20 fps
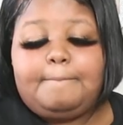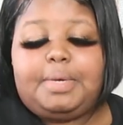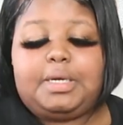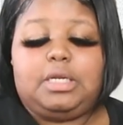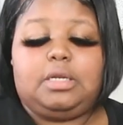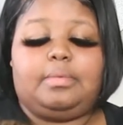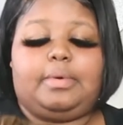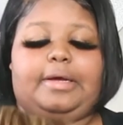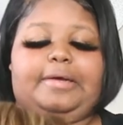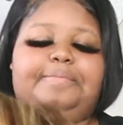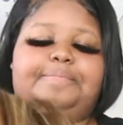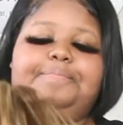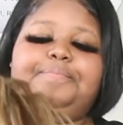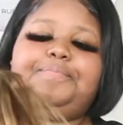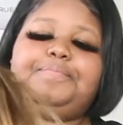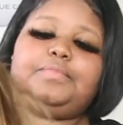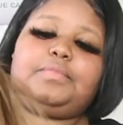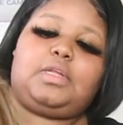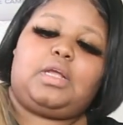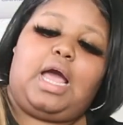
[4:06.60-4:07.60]
But anyway,
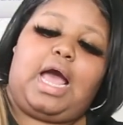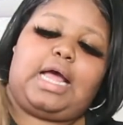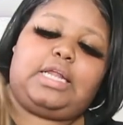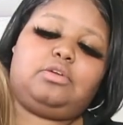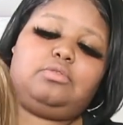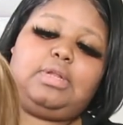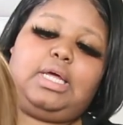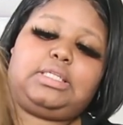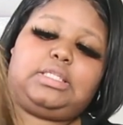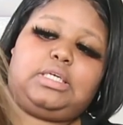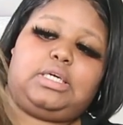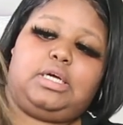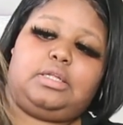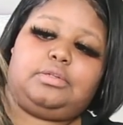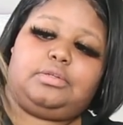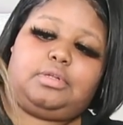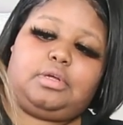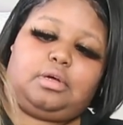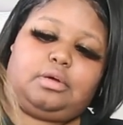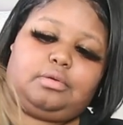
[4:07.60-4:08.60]
I do like the
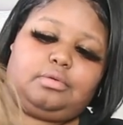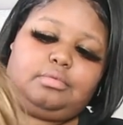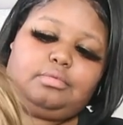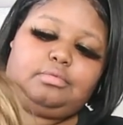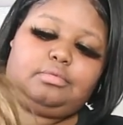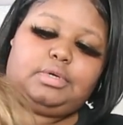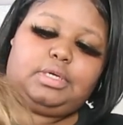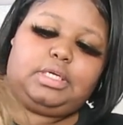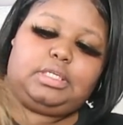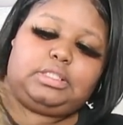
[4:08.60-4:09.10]
color though.